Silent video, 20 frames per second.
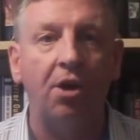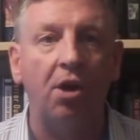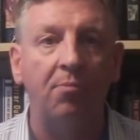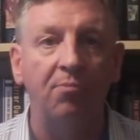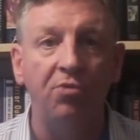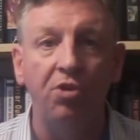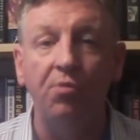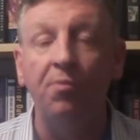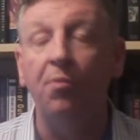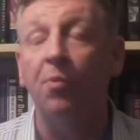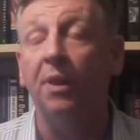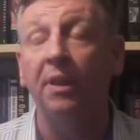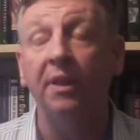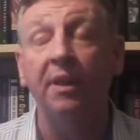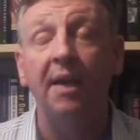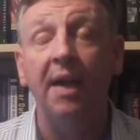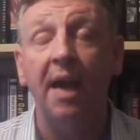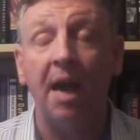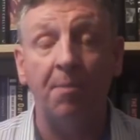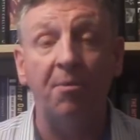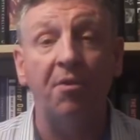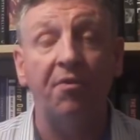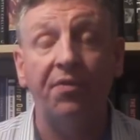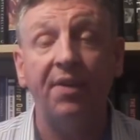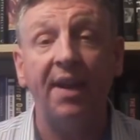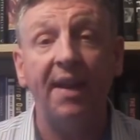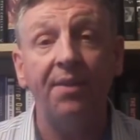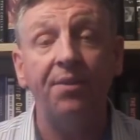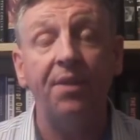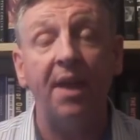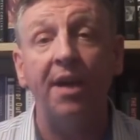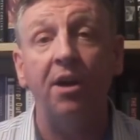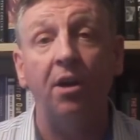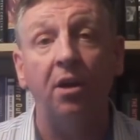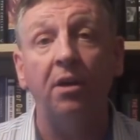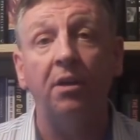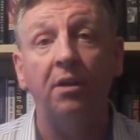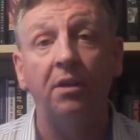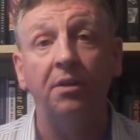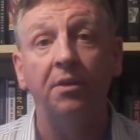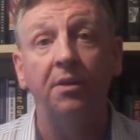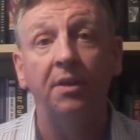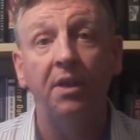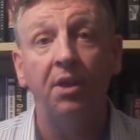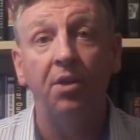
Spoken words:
our movement. Well, I'm afraid they are.